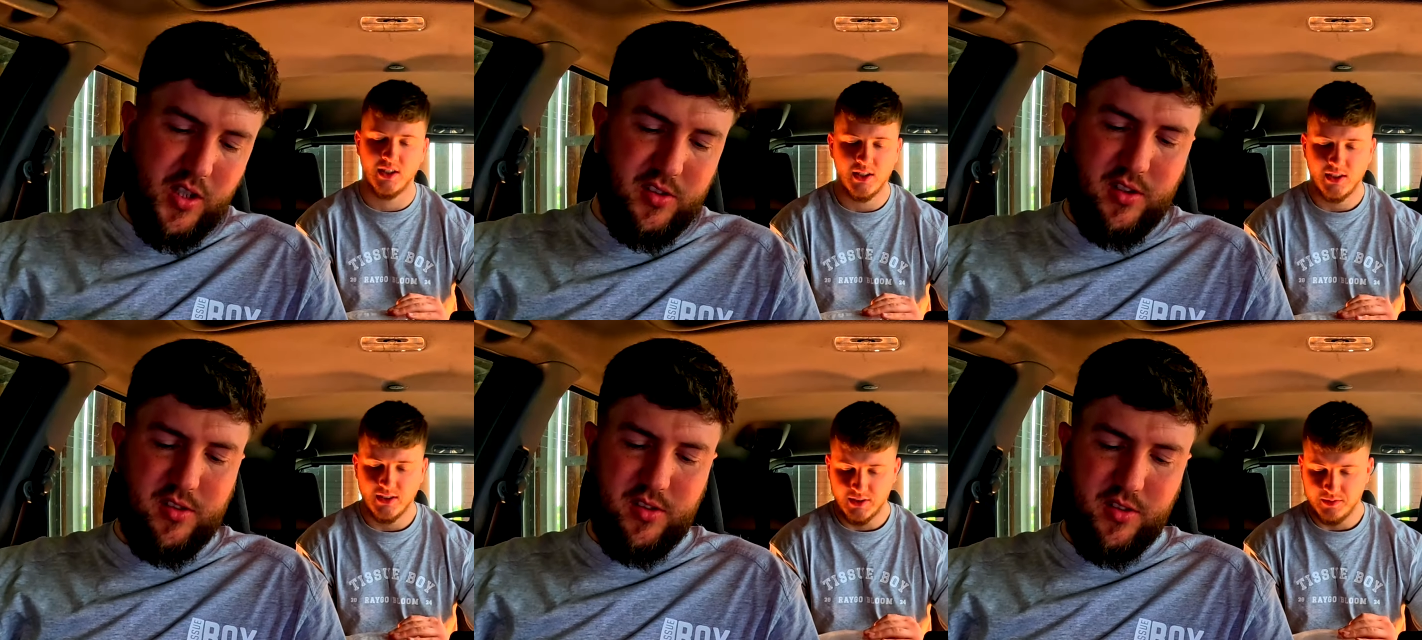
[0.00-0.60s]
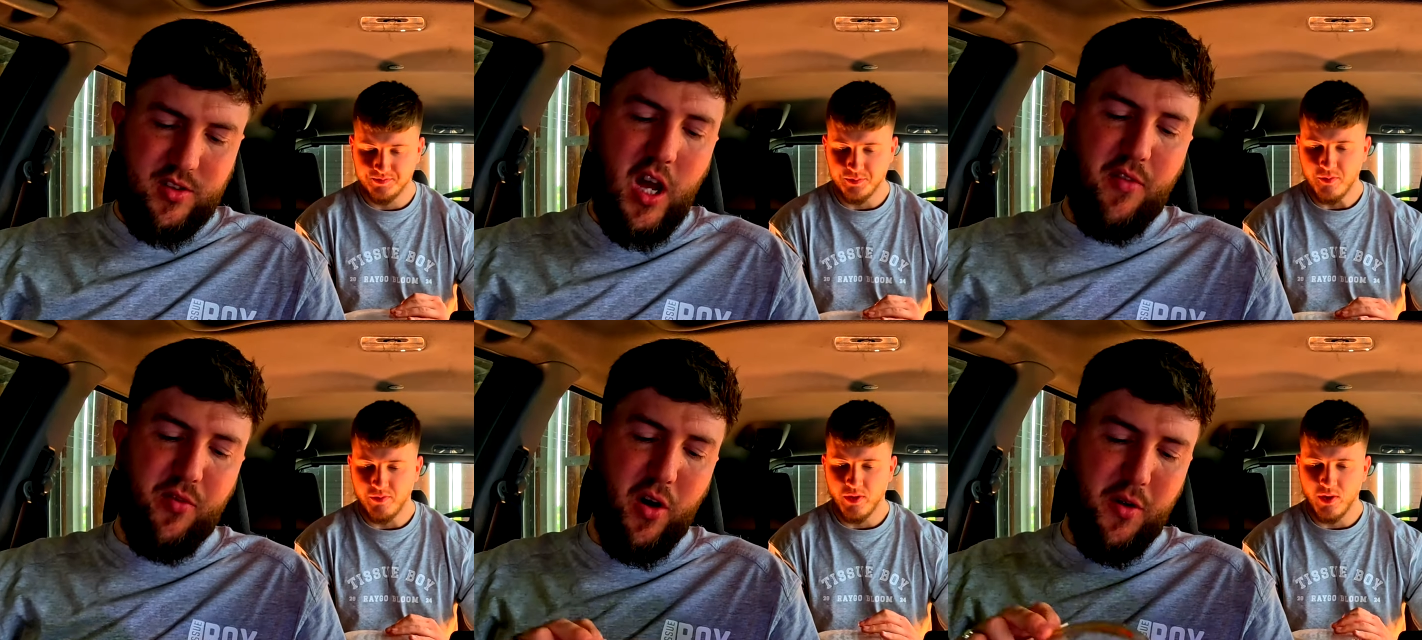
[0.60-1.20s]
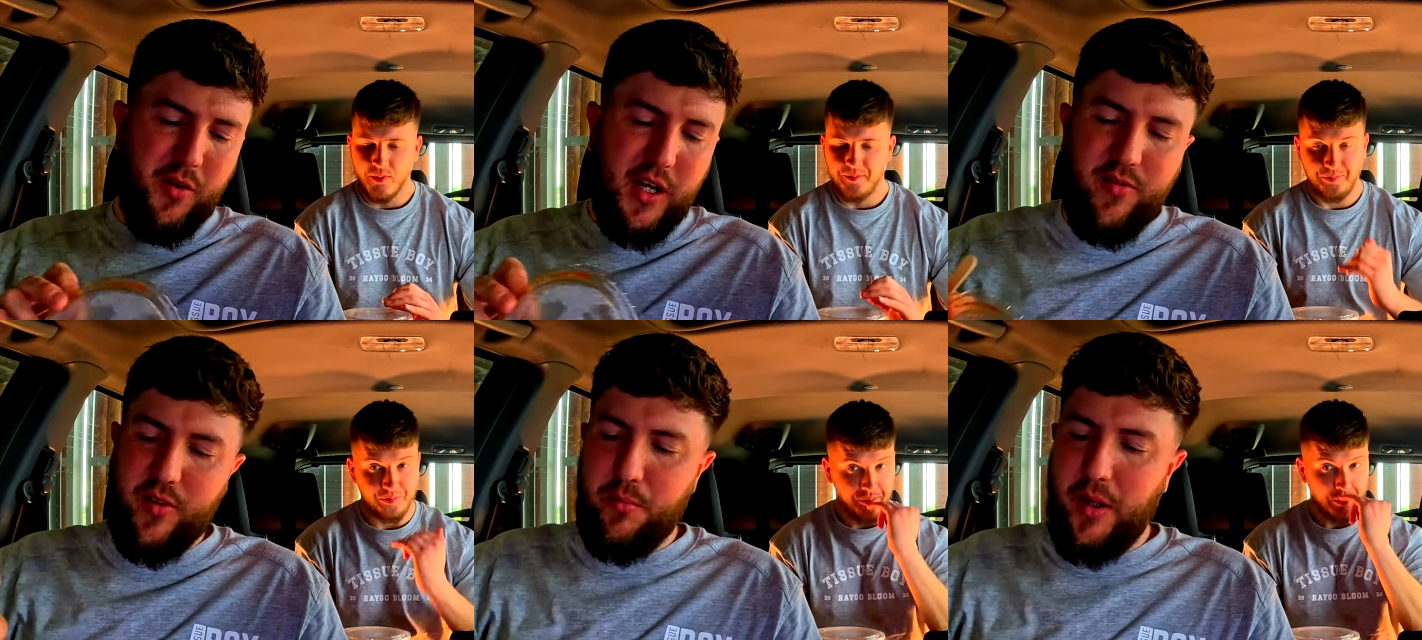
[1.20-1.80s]
Speaker 1: this is, is Defo
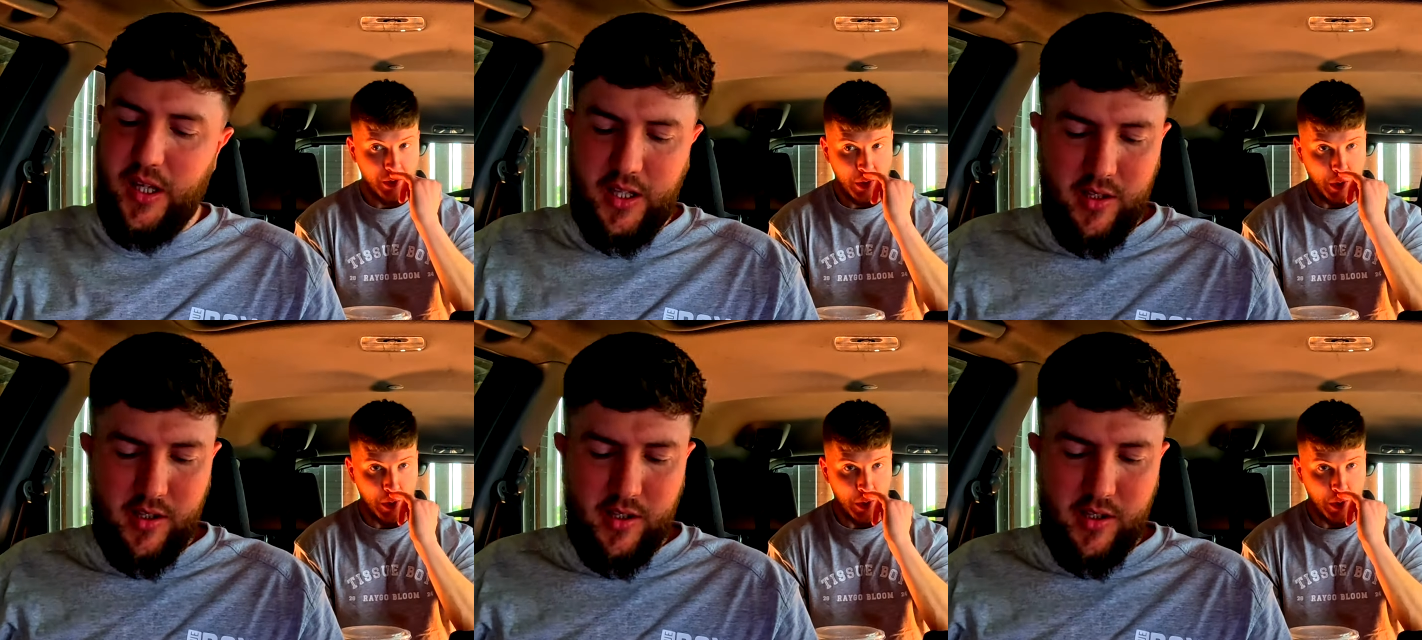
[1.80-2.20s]
giving me